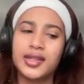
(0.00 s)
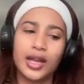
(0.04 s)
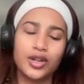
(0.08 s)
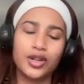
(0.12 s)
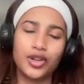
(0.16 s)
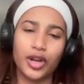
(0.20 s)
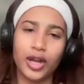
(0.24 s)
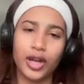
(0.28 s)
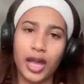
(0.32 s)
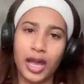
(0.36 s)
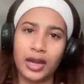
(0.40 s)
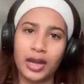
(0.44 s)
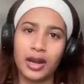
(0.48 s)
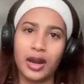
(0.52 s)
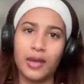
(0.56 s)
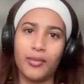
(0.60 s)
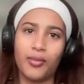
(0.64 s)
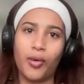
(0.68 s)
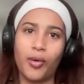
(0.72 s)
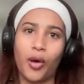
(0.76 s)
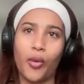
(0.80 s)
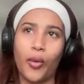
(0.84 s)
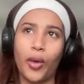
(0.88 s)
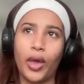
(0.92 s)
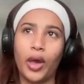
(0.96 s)
Cedric,
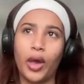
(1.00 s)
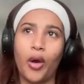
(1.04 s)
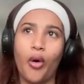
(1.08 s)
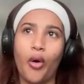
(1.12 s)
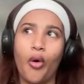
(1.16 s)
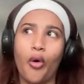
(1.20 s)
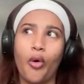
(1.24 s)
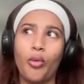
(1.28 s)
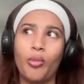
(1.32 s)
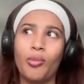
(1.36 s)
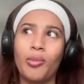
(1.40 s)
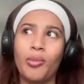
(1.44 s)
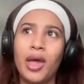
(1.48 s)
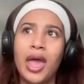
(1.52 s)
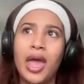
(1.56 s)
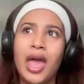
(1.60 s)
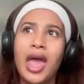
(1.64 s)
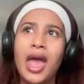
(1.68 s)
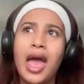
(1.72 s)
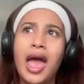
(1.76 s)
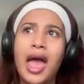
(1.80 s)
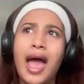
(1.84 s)
ended up going home.